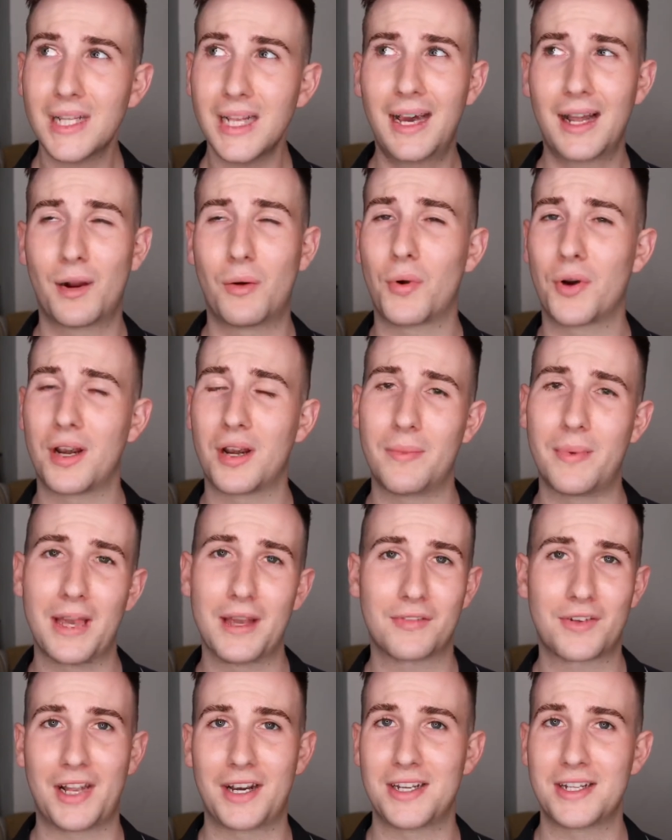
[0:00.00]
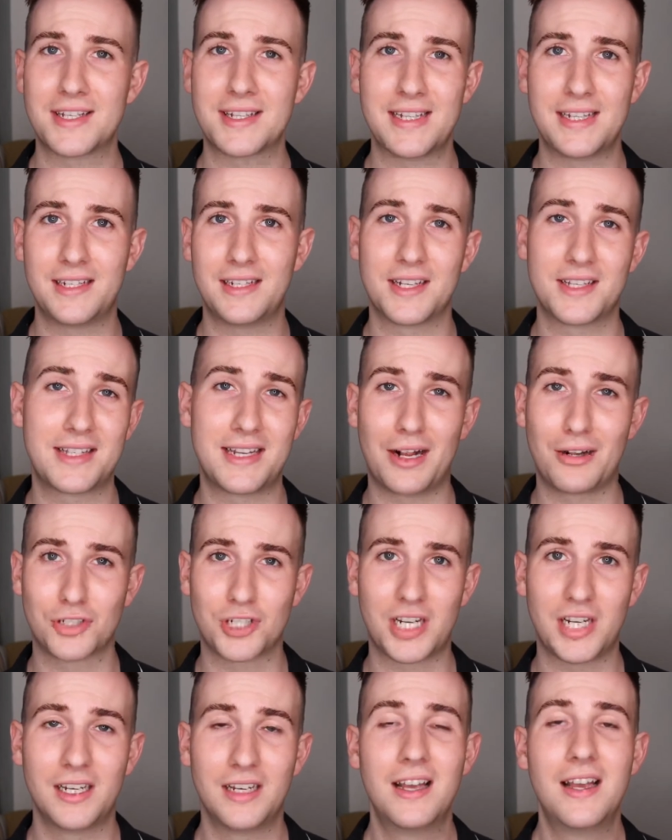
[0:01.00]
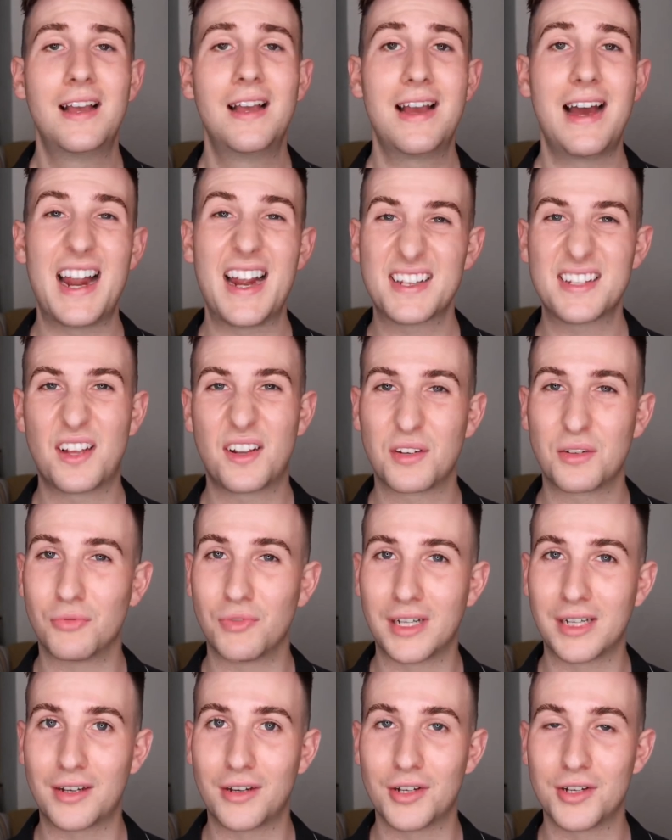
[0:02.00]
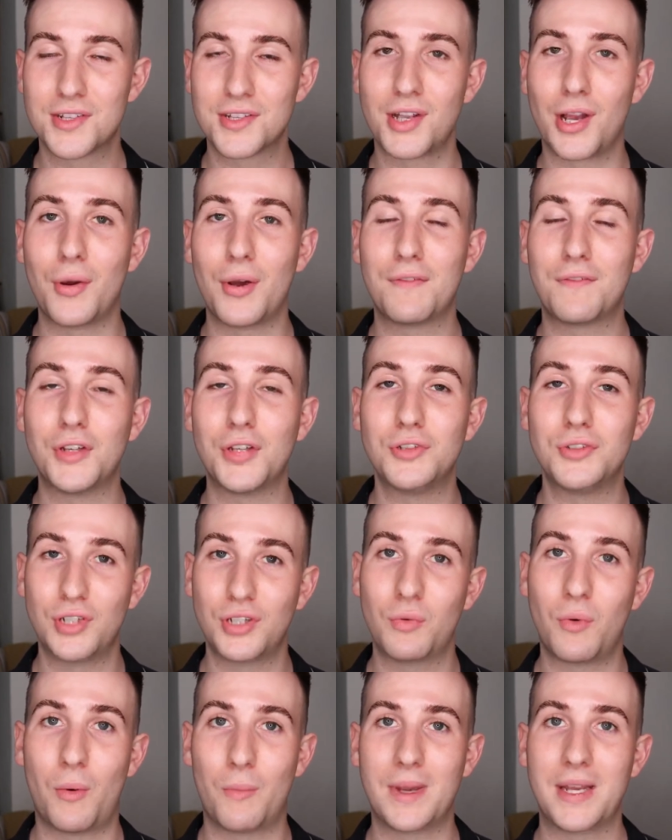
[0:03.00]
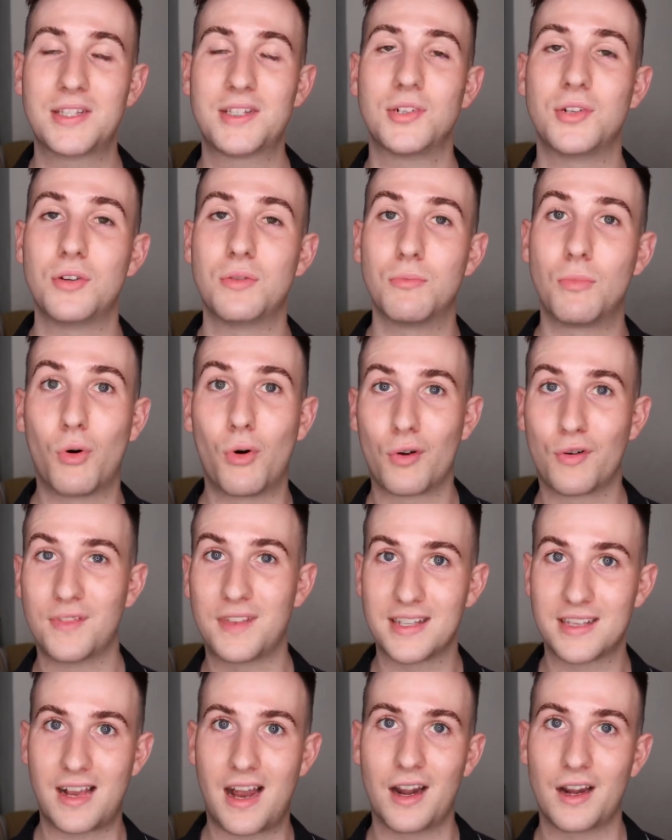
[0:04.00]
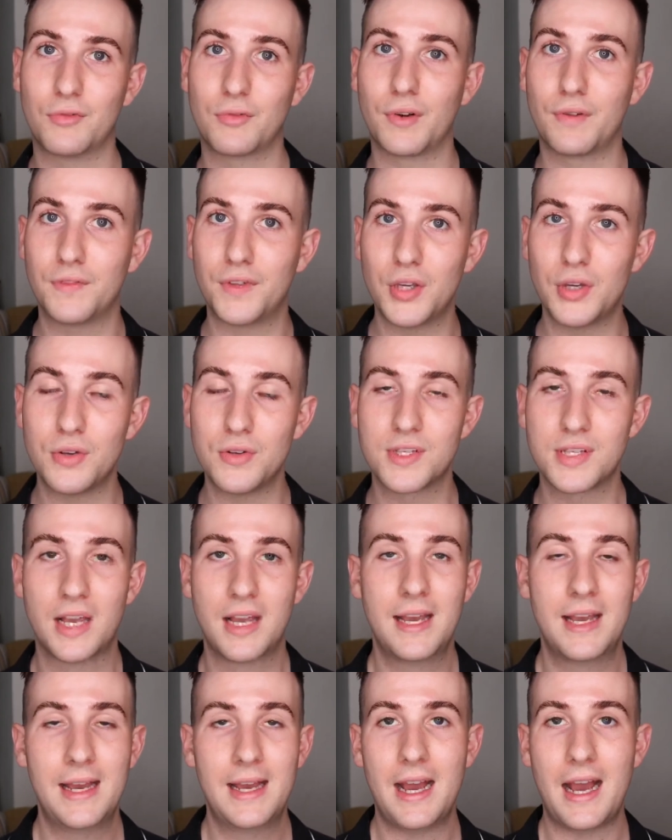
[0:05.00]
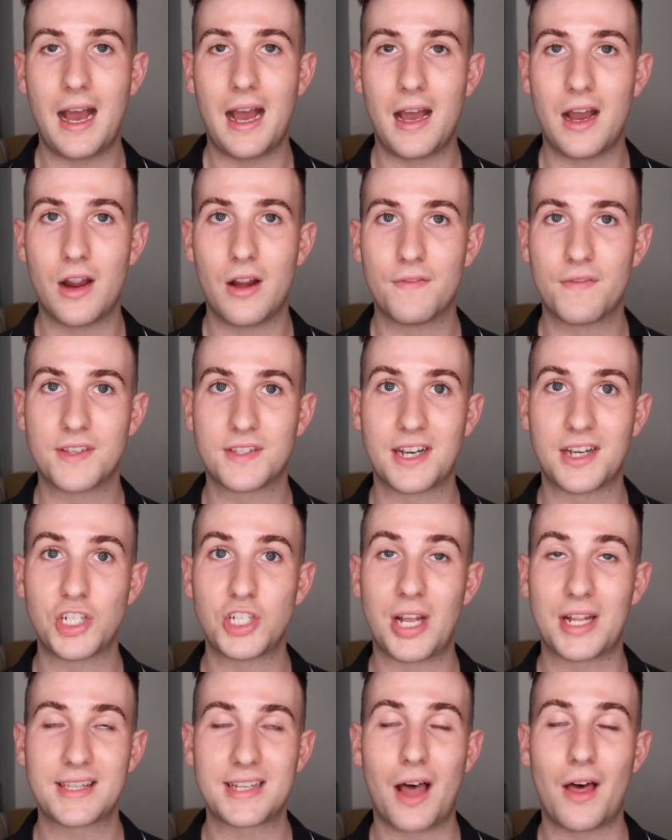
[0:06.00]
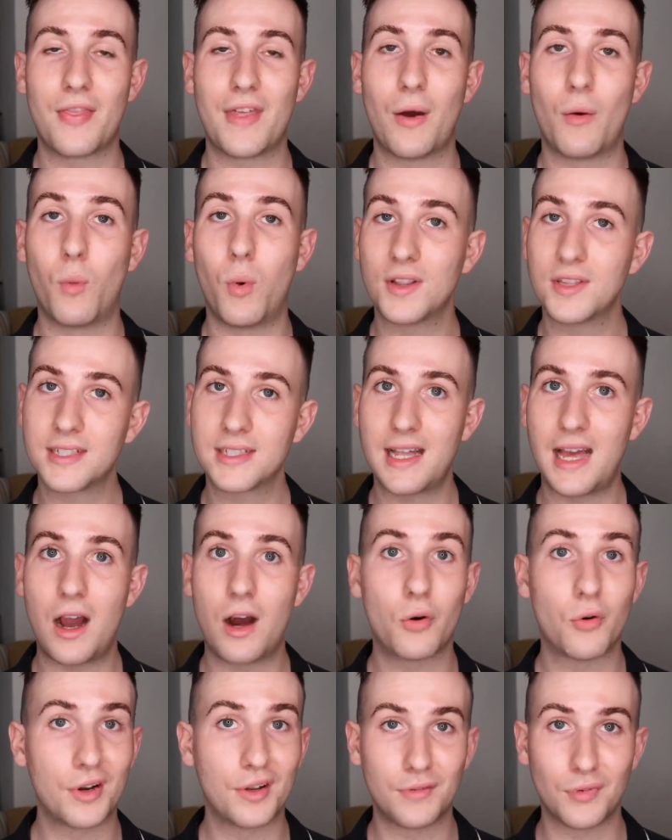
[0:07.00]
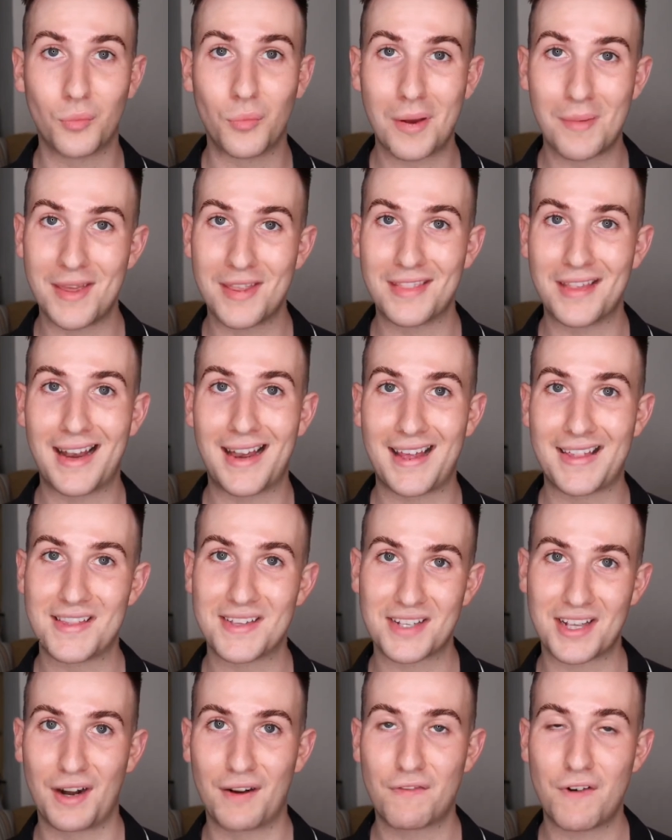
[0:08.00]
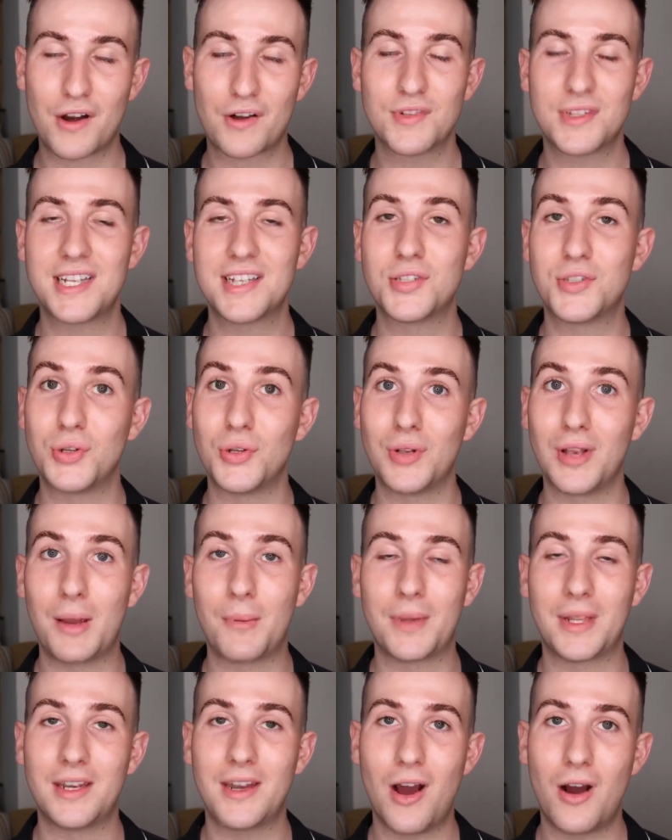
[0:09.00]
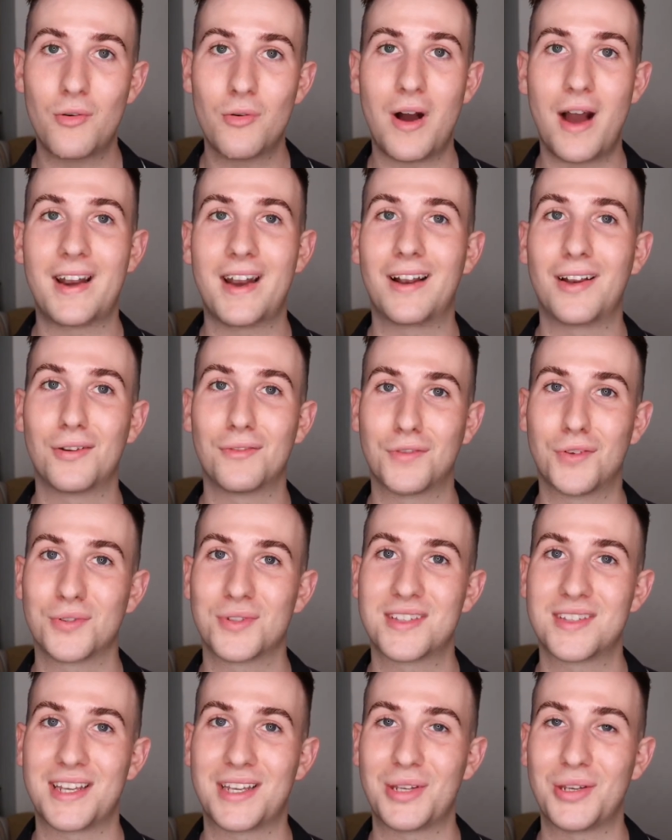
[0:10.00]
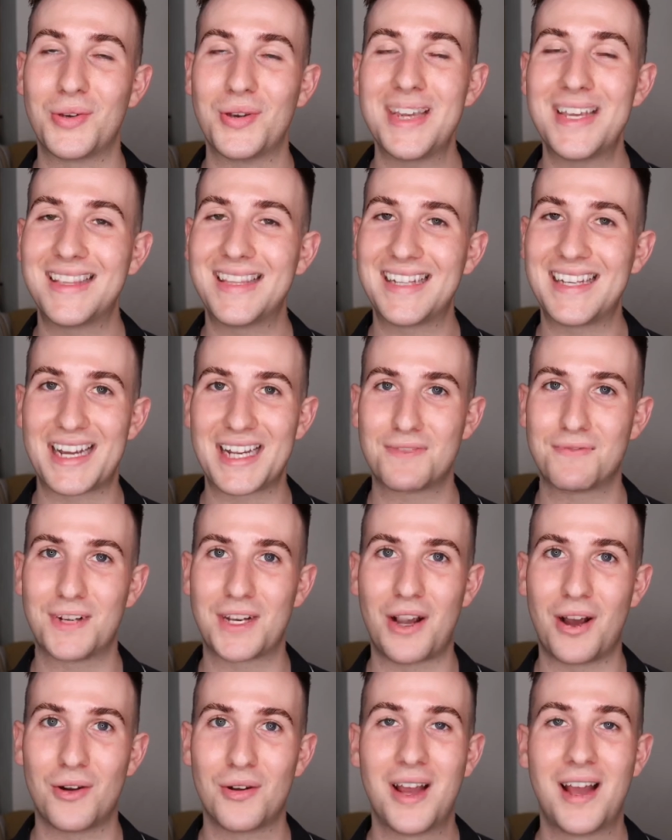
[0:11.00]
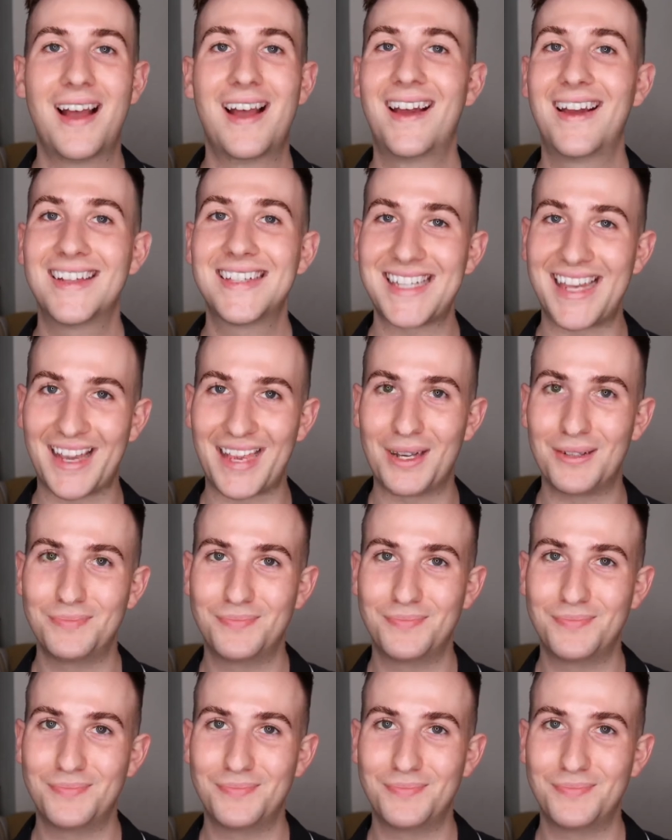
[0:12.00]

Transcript: and I wanted a bit of kind of nostalgia, and it sounded really good. So if you do want me to do more of these kind of reviews, if there's any gents out there wanting that, or even women that like these kind of fragrances, do let me know, and I look forward to seeing you in the next video. Take care.